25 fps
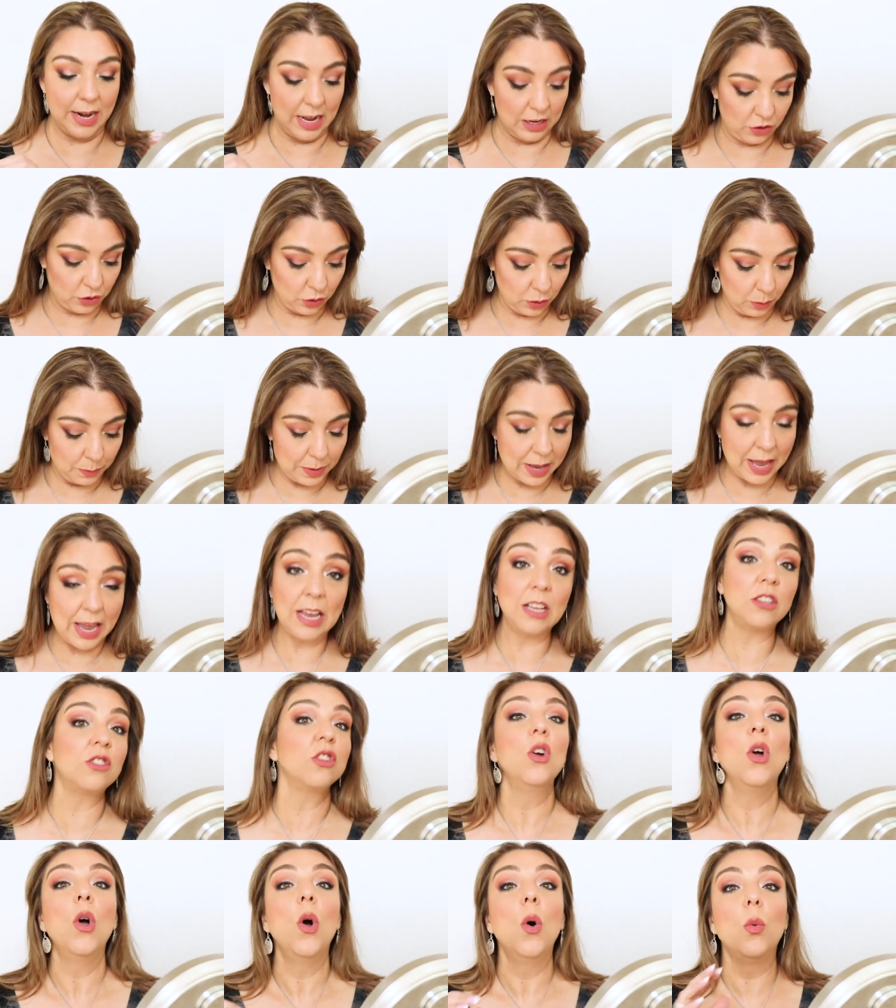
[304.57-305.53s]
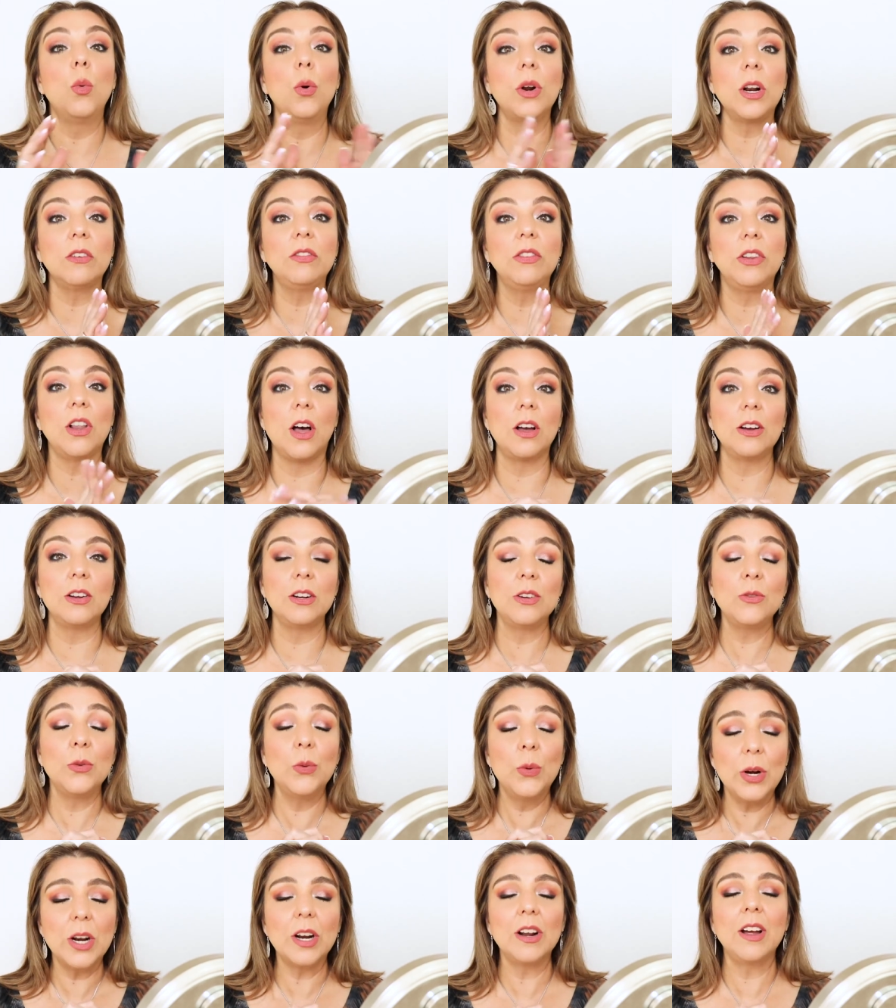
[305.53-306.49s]
natural beige would have,
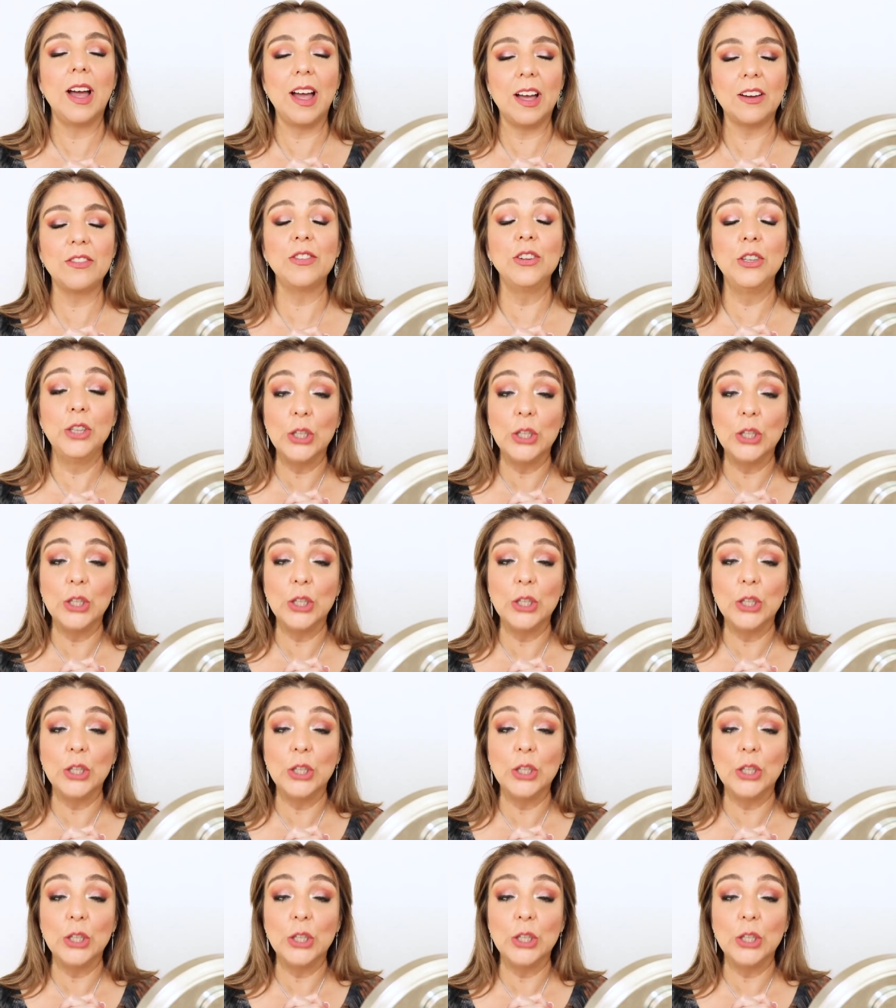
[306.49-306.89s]
would have